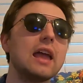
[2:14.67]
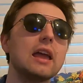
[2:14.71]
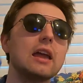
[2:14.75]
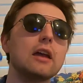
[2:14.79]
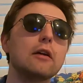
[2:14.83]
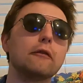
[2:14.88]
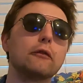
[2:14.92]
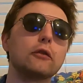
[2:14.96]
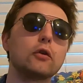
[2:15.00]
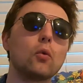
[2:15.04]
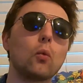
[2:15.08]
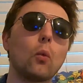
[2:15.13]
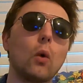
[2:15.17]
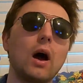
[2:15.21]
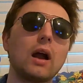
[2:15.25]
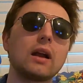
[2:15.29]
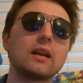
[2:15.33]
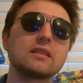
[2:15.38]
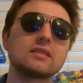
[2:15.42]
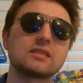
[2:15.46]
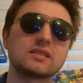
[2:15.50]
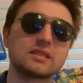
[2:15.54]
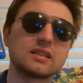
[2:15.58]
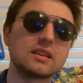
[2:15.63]
If you
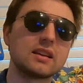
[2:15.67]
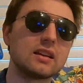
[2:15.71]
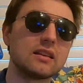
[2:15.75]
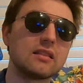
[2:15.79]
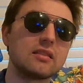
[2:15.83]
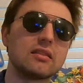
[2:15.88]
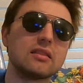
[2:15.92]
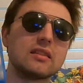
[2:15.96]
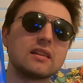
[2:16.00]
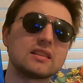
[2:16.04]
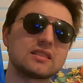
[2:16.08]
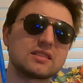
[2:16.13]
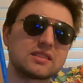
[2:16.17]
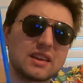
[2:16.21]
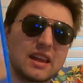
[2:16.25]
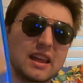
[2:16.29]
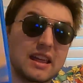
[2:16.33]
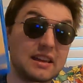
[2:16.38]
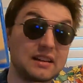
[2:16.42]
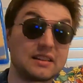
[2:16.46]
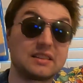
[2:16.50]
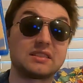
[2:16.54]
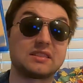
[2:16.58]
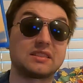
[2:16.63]
want to see this
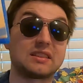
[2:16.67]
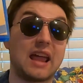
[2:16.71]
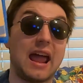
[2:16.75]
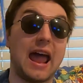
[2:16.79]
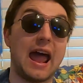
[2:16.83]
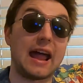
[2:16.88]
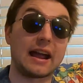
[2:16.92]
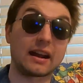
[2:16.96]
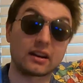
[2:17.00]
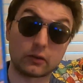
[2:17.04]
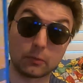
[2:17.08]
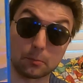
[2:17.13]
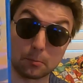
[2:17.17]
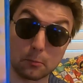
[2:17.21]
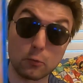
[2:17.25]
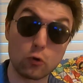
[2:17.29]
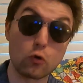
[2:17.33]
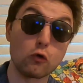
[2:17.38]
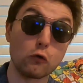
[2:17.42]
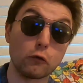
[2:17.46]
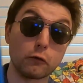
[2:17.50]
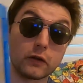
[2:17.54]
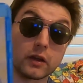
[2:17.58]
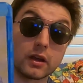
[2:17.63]
exact
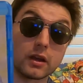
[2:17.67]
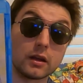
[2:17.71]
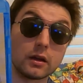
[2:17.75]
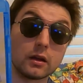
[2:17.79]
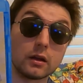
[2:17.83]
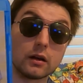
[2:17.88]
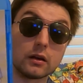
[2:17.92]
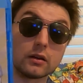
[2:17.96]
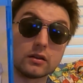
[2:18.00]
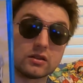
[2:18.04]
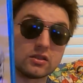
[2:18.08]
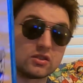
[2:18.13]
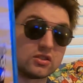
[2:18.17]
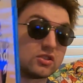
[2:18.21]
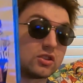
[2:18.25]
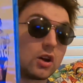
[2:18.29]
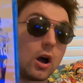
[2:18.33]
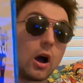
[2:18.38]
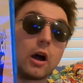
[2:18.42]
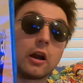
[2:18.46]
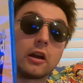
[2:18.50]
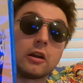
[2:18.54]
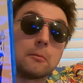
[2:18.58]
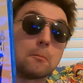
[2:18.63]
movie
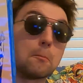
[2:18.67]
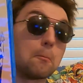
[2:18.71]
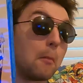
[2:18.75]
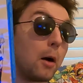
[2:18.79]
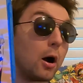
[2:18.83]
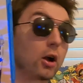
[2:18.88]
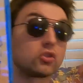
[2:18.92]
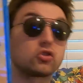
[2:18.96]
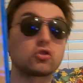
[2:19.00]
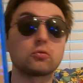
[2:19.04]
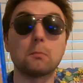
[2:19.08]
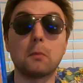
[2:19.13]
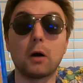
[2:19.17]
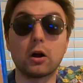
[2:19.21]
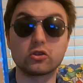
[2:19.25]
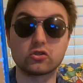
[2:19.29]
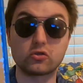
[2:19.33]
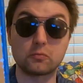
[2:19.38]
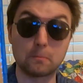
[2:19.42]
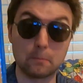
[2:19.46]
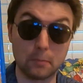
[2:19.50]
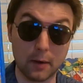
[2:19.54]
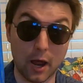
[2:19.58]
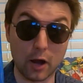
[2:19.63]
done much,
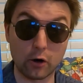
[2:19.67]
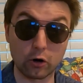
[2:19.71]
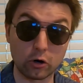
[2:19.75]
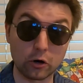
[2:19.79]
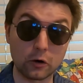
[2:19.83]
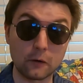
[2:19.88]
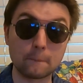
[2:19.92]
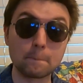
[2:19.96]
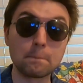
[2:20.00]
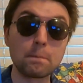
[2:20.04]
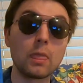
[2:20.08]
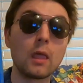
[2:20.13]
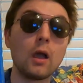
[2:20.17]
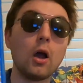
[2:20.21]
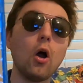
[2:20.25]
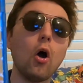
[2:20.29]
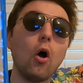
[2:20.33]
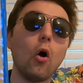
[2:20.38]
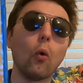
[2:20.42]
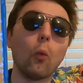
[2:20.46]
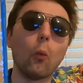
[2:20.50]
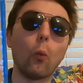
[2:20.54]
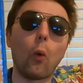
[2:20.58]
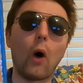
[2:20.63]
much better,
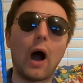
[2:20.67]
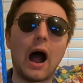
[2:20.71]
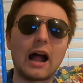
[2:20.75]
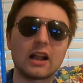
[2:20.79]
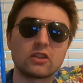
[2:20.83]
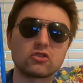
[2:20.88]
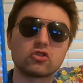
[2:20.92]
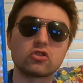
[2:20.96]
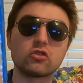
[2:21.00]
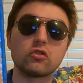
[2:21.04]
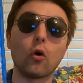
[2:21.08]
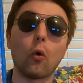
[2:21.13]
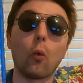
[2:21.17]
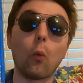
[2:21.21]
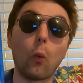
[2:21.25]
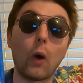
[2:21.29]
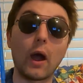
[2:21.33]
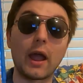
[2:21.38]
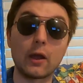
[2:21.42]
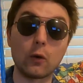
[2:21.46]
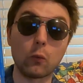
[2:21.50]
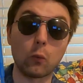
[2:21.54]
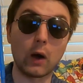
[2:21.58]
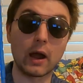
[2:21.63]
watch The
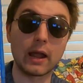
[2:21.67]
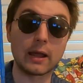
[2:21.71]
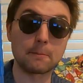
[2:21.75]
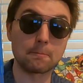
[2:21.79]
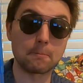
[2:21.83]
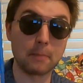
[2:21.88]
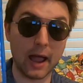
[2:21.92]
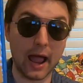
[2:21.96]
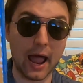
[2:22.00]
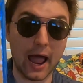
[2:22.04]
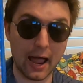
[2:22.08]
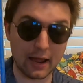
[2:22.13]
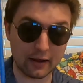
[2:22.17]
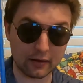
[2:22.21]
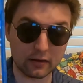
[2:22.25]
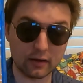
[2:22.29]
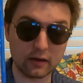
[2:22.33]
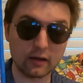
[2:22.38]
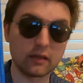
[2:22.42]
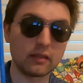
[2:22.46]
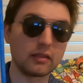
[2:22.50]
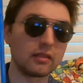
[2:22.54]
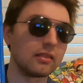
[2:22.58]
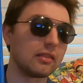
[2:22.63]
Way, Way
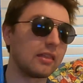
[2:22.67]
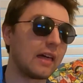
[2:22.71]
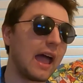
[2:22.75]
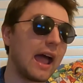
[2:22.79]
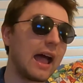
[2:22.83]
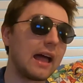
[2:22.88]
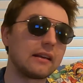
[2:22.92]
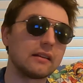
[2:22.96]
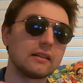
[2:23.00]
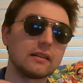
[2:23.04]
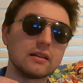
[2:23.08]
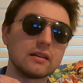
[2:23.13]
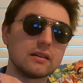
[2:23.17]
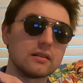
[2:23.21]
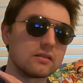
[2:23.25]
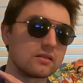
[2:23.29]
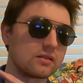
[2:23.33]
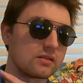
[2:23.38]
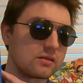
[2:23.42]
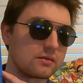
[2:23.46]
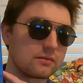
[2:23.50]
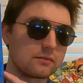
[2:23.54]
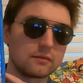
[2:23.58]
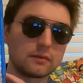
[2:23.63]
Back. That
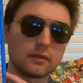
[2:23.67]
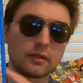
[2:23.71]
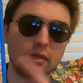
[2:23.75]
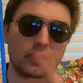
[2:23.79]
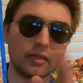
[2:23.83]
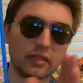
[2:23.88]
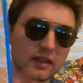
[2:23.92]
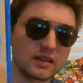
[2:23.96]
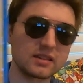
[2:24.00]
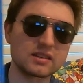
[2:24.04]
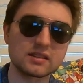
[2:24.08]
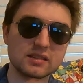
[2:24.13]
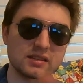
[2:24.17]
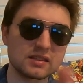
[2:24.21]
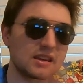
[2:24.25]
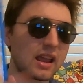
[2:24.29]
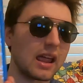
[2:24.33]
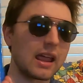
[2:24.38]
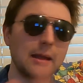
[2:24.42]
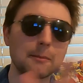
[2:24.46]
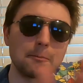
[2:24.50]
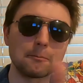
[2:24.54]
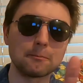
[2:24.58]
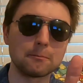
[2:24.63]
is this
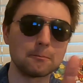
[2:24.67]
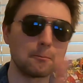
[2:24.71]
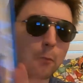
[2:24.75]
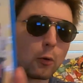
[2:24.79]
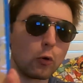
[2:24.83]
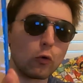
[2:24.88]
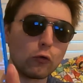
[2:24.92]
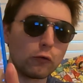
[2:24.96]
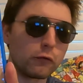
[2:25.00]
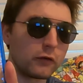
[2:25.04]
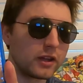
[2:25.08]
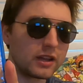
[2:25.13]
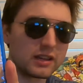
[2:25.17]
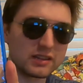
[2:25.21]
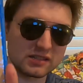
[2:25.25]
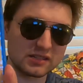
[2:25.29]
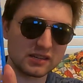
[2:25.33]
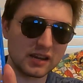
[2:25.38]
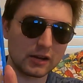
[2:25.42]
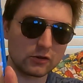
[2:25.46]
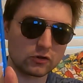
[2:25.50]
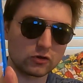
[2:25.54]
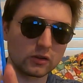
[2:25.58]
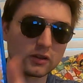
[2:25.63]
same movie,
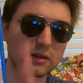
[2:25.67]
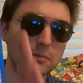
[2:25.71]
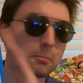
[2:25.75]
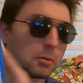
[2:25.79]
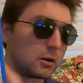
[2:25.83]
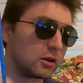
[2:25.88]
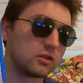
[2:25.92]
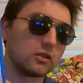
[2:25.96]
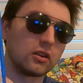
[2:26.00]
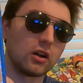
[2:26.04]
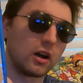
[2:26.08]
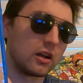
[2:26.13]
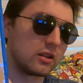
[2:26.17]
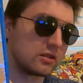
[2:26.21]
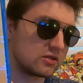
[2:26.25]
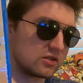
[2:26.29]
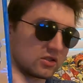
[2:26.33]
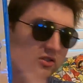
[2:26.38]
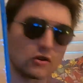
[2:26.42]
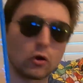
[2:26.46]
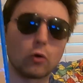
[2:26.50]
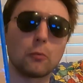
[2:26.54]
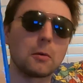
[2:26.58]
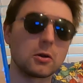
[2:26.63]
essentially, but done
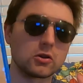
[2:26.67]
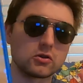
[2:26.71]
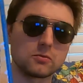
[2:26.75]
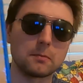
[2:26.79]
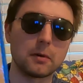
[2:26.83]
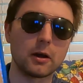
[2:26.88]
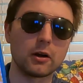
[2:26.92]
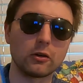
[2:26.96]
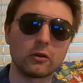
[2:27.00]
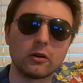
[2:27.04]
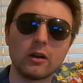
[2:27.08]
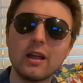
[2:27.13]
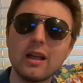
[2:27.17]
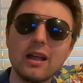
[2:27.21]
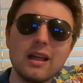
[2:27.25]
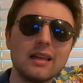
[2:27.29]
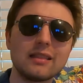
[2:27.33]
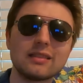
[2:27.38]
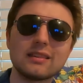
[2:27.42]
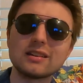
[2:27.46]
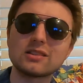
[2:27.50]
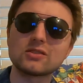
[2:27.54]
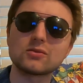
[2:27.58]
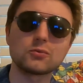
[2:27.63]
so much better.
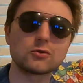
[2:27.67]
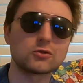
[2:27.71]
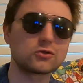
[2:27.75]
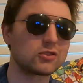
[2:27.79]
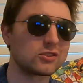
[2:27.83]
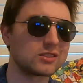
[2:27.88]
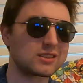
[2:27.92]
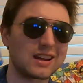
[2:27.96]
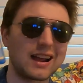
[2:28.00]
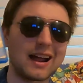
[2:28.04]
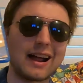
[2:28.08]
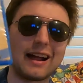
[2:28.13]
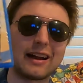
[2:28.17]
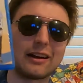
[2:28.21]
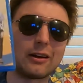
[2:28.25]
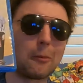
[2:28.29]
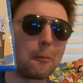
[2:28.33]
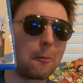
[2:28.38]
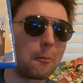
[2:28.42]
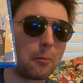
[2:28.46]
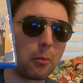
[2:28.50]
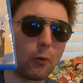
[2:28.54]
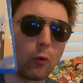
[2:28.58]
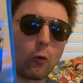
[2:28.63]
This was just kind
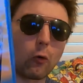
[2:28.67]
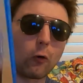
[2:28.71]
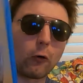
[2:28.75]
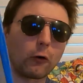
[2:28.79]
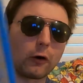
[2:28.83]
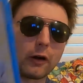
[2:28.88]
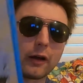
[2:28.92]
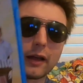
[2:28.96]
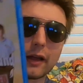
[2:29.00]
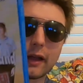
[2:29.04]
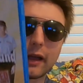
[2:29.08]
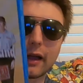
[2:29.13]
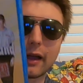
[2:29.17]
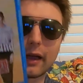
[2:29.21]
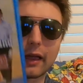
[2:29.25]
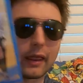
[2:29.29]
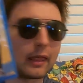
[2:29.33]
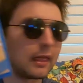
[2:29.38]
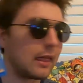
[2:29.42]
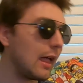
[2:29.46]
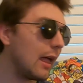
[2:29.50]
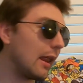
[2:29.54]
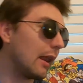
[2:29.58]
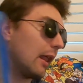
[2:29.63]
of boring,
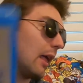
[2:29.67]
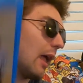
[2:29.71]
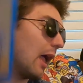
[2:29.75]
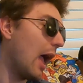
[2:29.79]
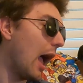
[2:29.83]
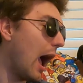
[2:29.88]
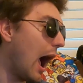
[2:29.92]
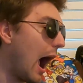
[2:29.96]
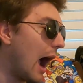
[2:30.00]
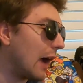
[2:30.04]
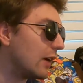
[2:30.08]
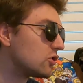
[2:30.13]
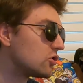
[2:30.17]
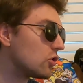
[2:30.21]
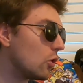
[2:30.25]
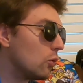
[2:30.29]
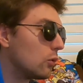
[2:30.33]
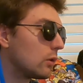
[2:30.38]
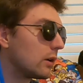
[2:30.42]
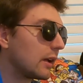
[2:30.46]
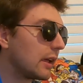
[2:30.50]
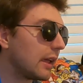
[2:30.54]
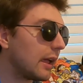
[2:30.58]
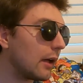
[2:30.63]
and I
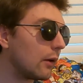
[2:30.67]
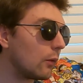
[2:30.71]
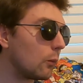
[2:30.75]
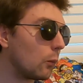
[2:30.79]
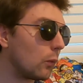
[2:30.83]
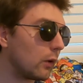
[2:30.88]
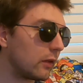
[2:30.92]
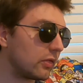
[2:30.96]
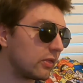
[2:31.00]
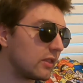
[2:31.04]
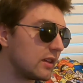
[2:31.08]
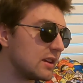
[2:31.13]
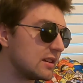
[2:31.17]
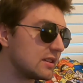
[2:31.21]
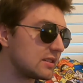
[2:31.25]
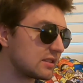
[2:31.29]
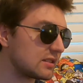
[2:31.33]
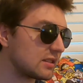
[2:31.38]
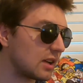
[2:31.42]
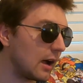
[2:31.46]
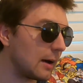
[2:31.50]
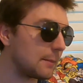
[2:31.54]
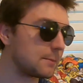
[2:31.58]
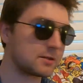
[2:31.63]
don't get with
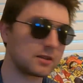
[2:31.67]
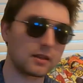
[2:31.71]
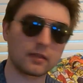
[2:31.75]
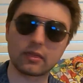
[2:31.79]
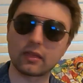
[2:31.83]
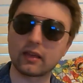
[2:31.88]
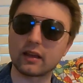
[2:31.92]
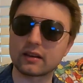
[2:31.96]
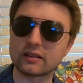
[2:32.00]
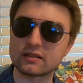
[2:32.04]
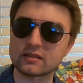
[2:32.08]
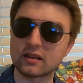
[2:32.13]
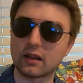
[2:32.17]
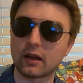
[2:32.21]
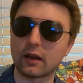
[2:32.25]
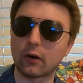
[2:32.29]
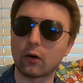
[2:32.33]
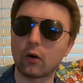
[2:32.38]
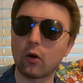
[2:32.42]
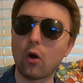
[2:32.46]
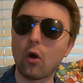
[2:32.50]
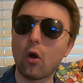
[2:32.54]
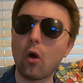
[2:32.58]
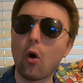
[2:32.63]
these types of things, like,
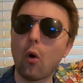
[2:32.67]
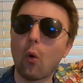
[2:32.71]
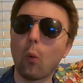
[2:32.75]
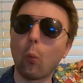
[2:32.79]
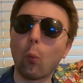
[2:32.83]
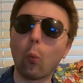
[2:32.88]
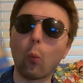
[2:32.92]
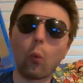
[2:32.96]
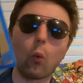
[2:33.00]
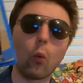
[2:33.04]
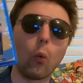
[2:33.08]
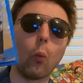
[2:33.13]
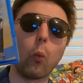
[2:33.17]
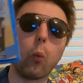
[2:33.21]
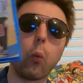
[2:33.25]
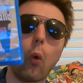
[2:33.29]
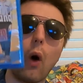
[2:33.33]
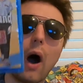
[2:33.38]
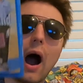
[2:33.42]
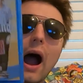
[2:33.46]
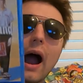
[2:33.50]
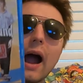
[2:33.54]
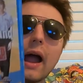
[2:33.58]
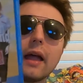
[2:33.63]

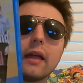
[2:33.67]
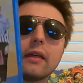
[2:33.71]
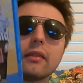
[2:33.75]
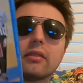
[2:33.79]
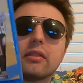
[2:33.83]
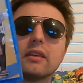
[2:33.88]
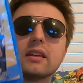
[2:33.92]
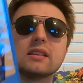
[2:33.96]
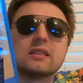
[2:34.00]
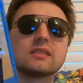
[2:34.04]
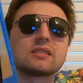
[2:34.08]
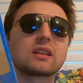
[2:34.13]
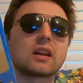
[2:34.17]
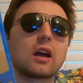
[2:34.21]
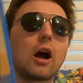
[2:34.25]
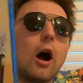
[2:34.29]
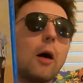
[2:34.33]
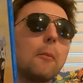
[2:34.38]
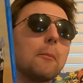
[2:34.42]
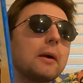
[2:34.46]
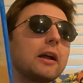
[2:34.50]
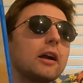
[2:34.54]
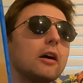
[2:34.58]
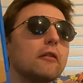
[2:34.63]
why these
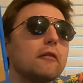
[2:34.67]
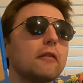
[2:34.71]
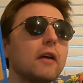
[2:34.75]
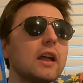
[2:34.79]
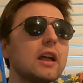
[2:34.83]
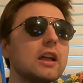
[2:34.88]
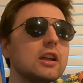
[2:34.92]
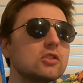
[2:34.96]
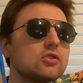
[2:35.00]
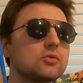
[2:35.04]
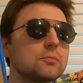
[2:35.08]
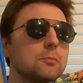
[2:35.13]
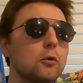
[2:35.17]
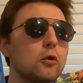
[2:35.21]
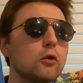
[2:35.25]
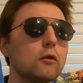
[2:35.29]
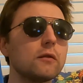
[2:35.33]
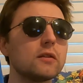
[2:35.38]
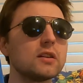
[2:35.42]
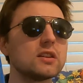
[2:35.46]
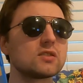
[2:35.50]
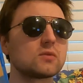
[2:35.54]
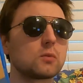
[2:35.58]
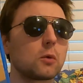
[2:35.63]
coming-of-age
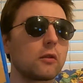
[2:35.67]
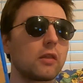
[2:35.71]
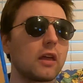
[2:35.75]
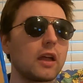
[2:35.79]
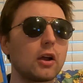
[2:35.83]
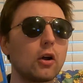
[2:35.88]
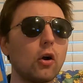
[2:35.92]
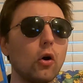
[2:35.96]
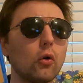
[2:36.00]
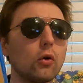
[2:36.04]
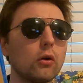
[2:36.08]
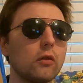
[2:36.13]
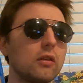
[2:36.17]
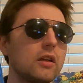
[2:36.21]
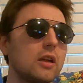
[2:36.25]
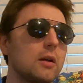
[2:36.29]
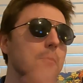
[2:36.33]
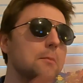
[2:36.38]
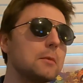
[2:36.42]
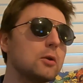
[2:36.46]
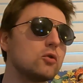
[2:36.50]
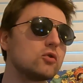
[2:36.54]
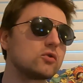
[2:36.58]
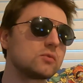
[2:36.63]
movies where they go to the
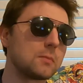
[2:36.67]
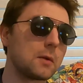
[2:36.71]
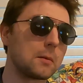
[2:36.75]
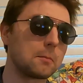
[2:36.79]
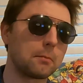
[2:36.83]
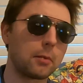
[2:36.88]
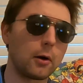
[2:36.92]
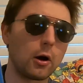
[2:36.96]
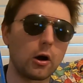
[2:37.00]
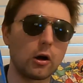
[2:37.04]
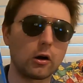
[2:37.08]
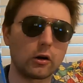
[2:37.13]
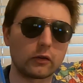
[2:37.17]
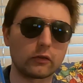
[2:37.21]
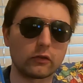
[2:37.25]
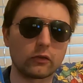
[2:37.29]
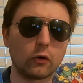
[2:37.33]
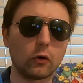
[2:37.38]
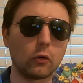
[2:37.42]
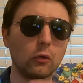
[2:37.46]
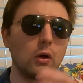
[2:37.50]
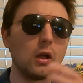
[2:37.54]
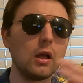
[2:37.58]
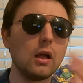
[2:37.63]
amusement park,
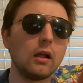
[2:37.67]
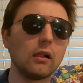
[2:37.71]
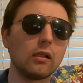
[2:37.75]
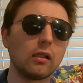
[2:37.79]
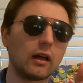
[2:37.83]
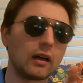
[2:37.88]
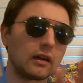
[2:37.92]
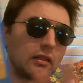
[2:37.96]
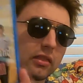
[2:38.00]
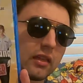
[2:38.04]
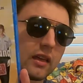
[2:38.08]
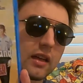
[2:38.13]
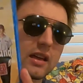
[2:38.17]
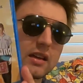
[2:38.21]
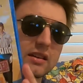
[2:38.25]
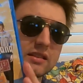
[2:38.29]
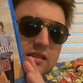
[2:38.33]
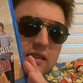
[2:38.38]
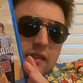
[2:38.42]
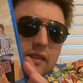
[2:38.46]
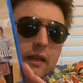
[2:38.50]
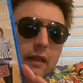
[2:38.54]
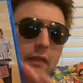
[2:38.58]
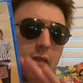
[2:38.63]
so like
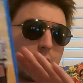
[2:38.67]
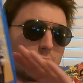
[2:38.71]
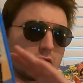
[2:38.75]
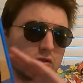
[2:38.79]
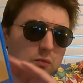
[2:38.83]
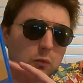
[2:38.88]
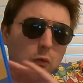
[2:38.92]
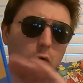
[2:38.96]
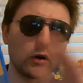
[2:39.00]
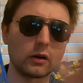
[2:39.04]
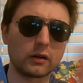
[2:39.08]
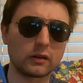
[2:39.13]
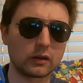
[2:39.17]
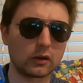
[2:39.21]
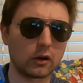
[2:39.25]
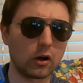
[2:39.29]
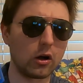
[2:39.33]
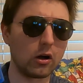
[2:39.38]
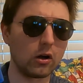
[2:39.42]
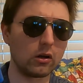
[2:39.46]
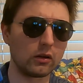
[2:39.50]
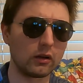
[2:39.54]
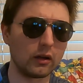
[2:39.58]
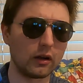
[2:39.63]
this, and then there's one
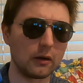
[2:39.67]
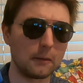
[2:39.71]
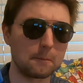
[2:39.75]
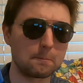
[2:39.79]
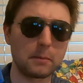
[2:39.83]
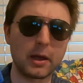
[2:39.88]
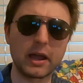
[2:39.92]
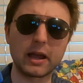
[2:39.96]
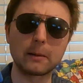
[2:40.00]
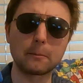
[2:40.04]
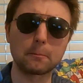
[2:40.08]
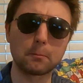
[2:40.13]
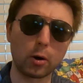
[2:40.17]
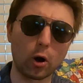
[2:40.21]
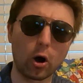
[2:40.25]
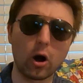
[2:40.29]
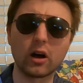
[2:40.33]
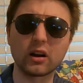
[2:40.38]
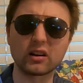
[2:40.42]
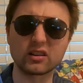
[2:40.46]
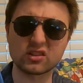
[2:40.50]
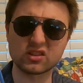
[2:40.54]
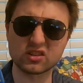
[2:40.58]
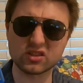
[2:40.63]
called Ping
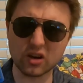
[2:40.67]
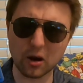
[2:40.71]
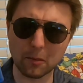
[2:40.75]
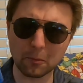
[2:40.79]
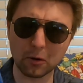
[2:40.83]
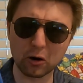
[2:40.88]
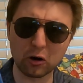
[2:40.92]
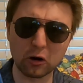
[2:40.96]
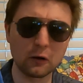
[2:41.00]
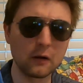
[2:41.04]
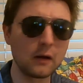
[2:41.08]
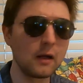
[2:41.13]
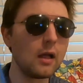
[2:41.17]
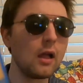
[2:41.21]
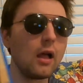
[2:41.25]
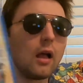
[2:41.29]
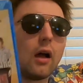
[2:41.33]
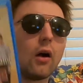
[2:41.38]
Pong Summer.